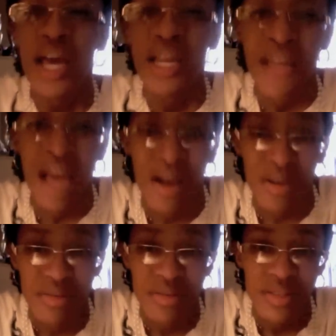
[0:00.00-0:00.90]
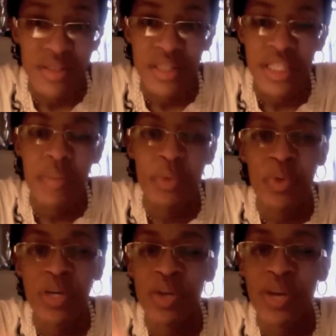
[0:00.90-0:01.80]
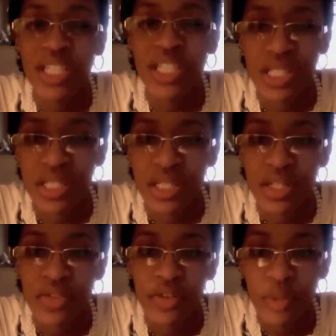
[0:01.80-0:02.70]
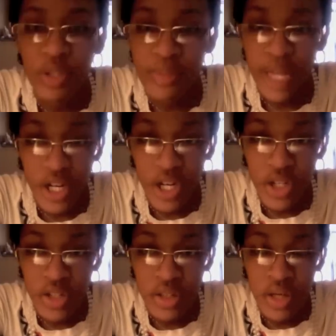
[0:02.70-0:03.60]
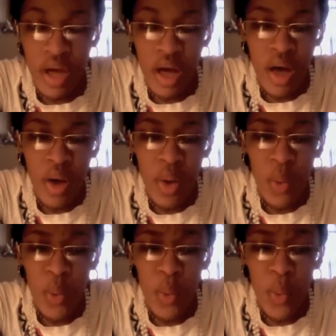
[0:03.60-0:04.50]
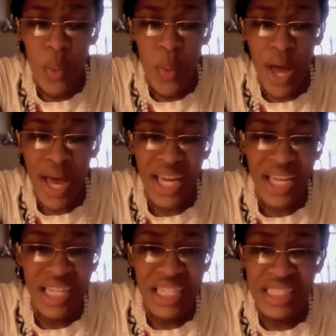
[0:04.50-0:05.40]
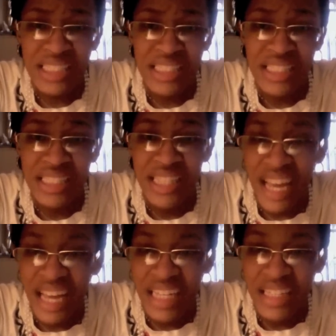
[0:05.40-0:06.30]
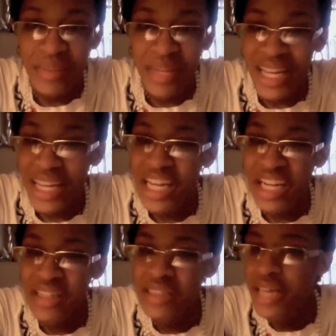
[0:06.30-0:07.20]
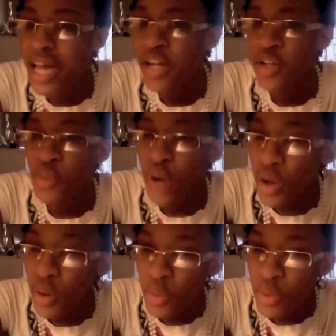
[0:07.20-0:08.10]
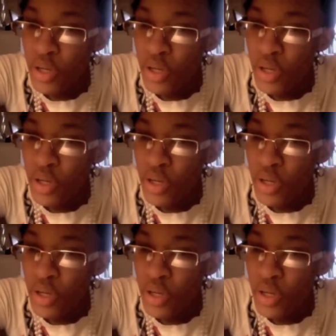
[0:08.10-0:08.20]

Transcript: Now, number one question for most black girls: why is it that black hair does not grow?